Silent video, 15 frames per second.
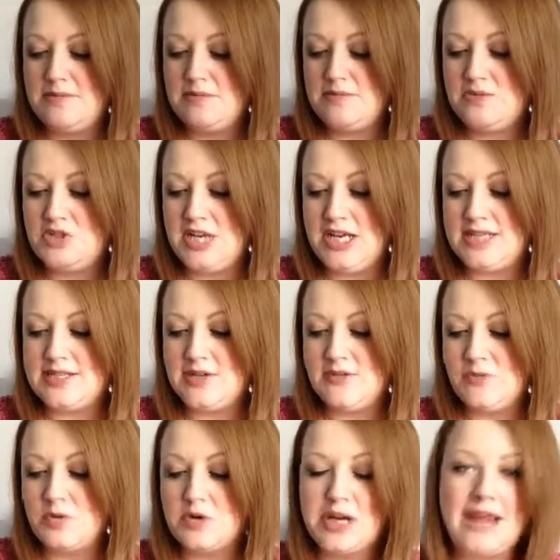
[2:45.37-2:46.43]
she sort
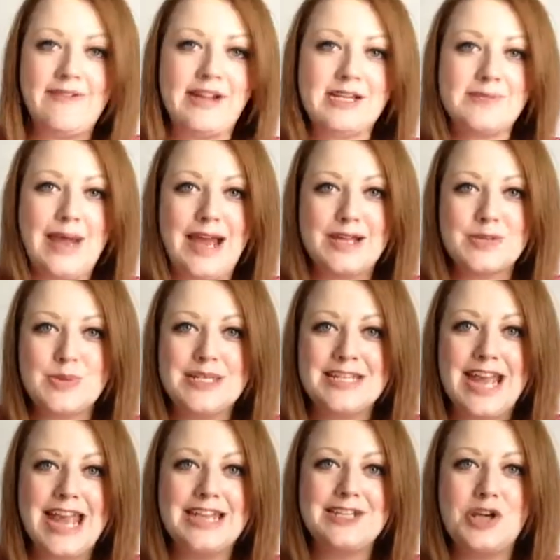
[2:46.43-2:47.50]
of came around to my house one
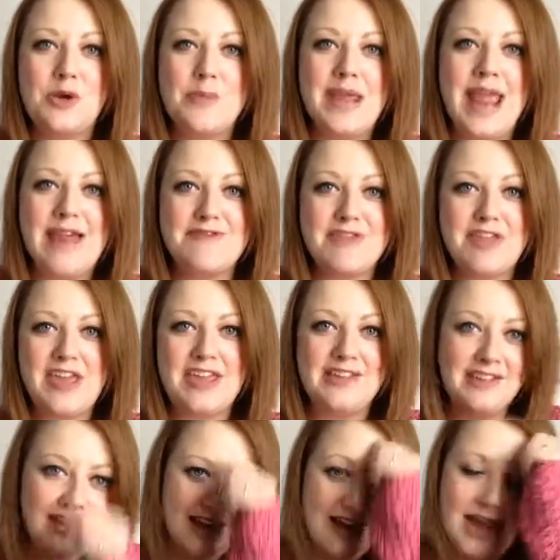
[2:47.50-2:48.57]
day and told me everything
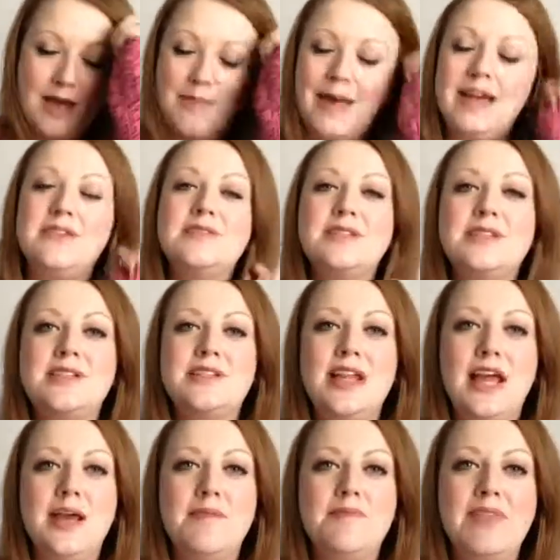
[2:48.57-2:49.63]
about
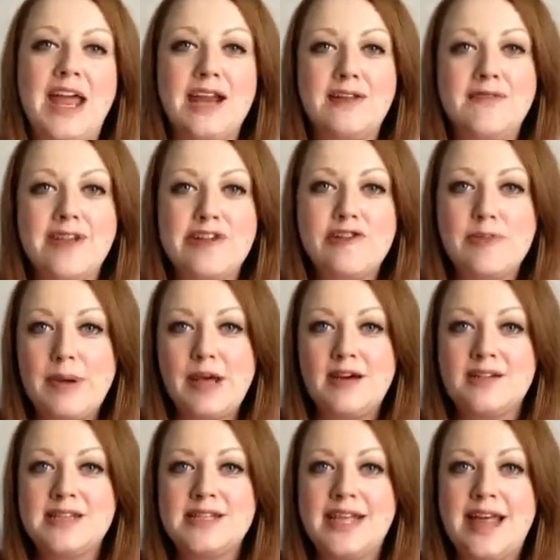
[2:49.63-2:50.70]
the aloe vera
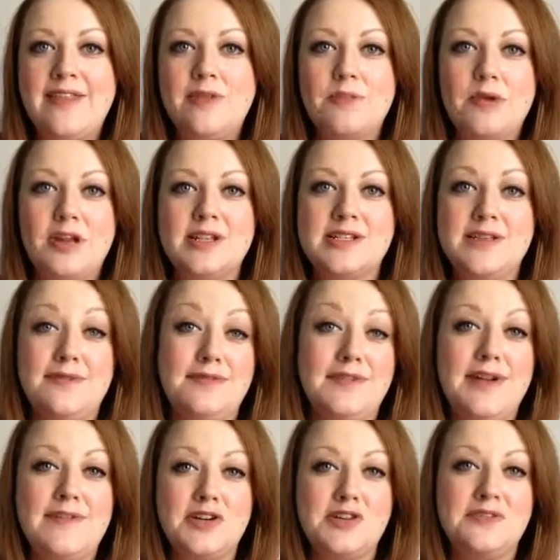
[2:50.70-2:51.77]
plant and the products that
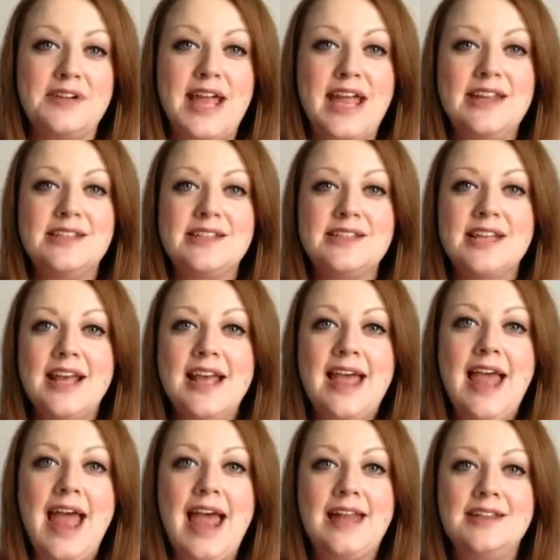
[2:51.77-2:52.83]
Forever create,
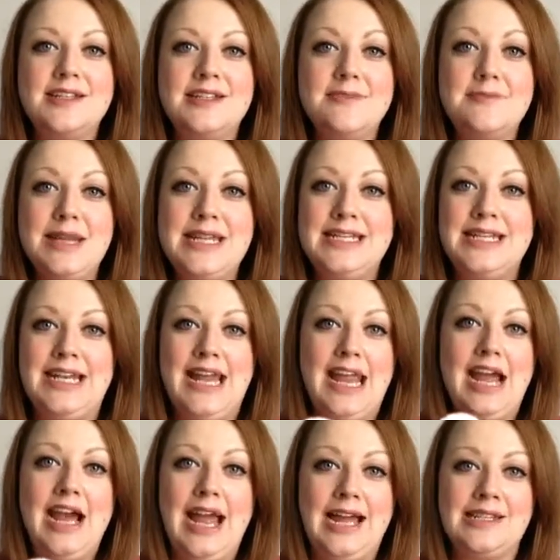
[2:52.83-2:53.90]
and immediately
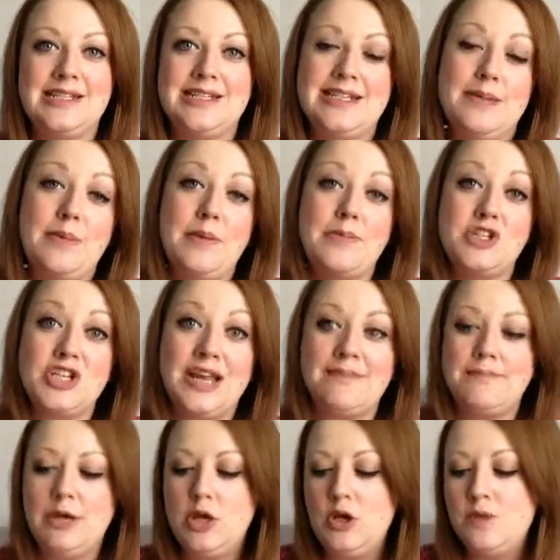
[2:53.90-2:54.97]
I had to snap up the
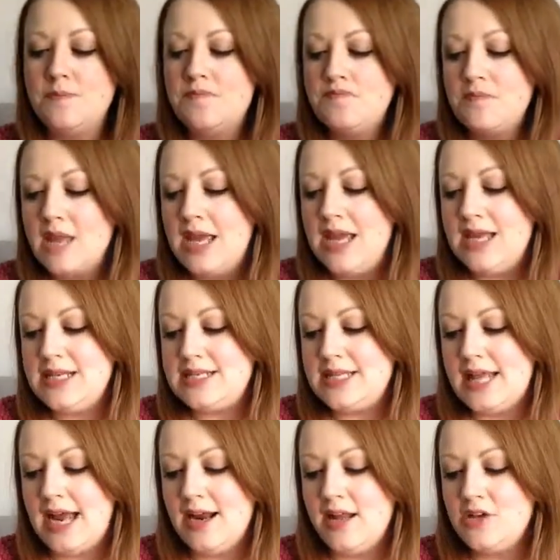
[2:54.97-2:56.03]
shampoo. It's the
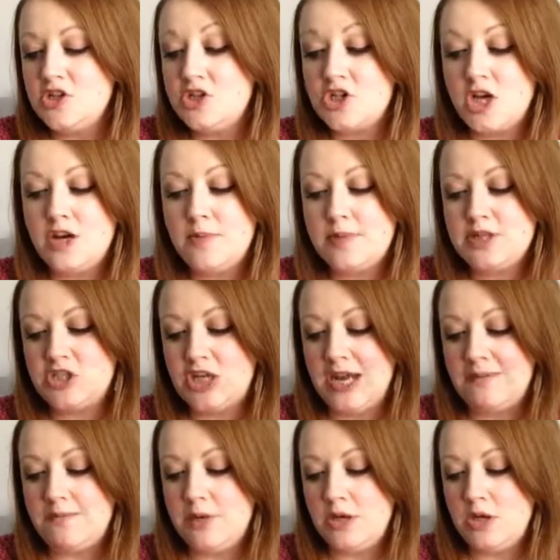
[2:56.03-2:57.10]
Aloe jojoba
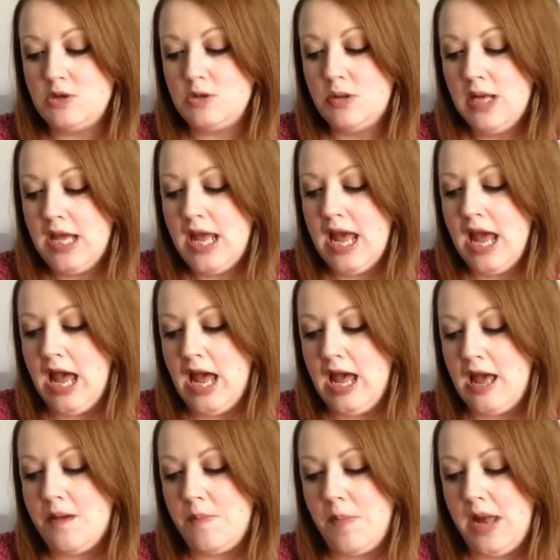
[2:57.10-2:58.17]
shampoo,
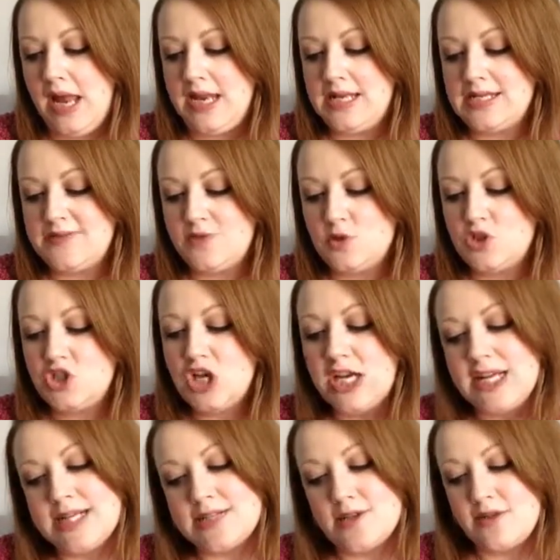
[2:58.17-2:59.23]
and it's for
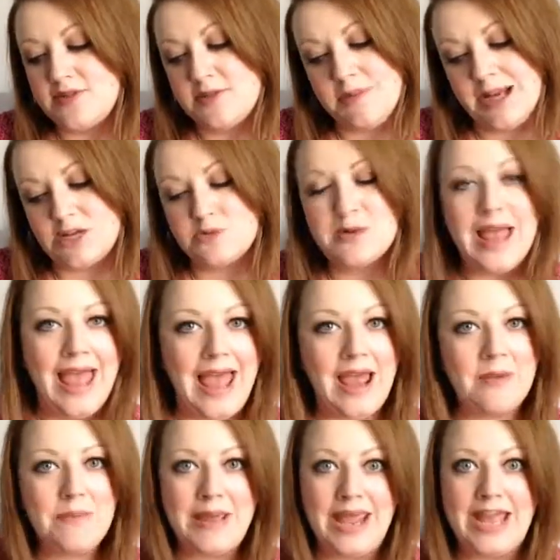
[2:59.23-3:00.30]
shiny, soft and manageable hair,
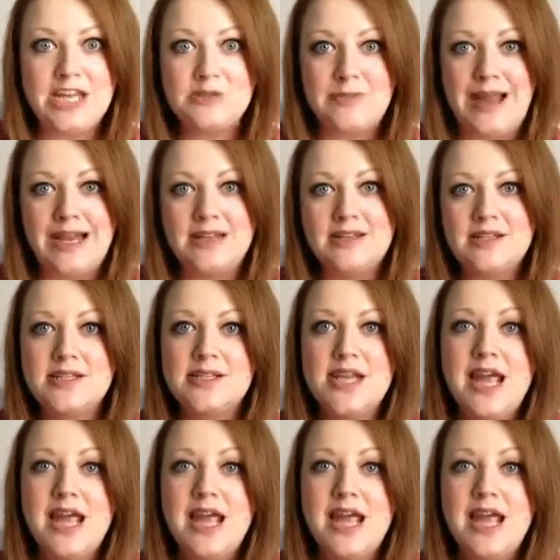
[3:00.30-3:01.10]
pH balanced,